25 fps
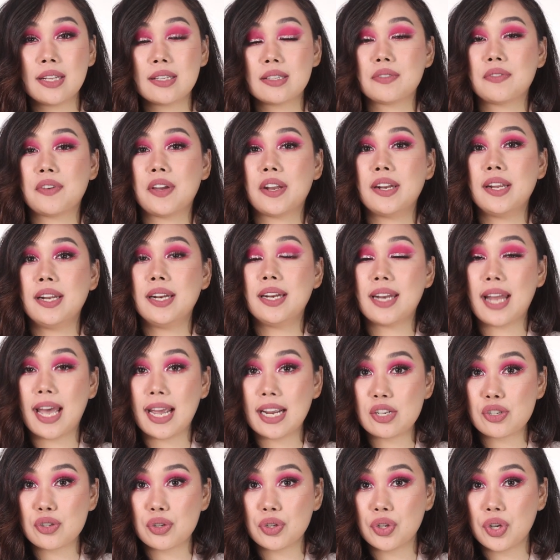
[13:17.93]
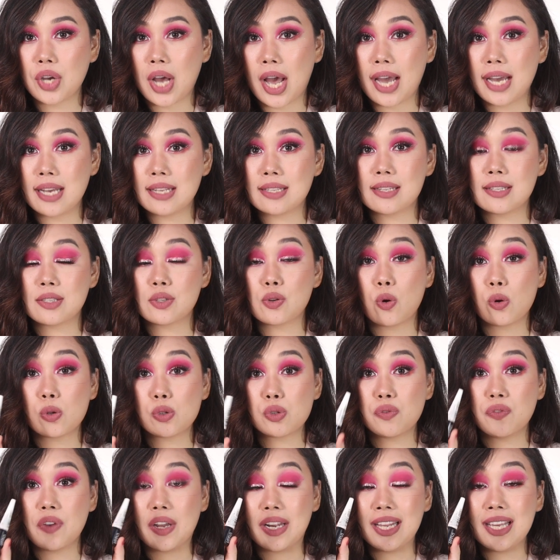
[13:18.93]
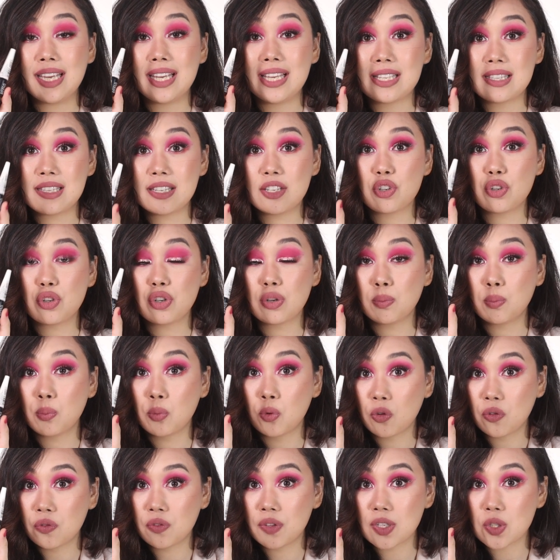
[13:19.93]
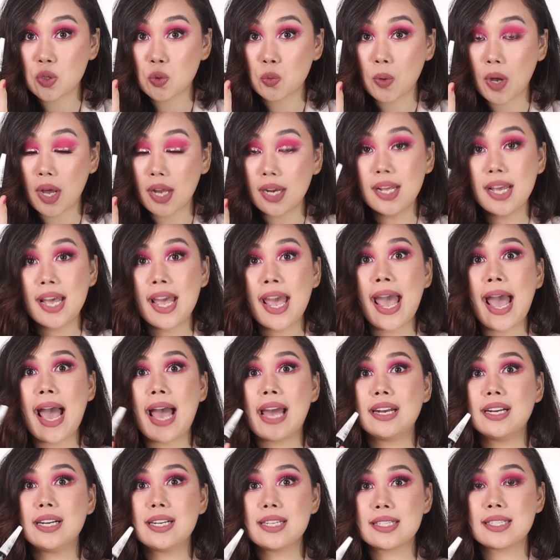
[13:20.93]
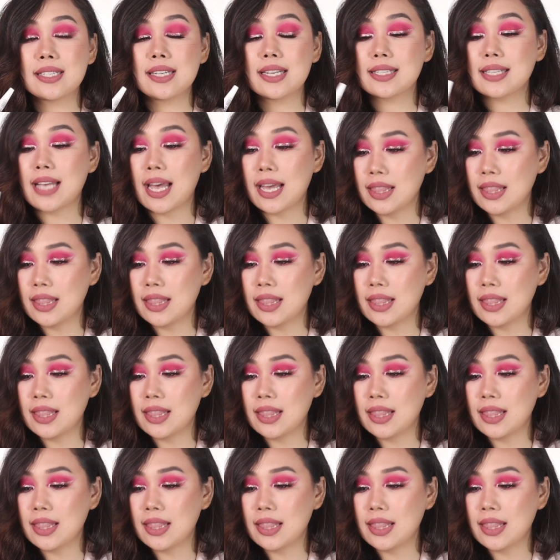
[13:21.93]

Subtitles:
It's very light on your eyes. It's also very easy to remove this one, and it sticks.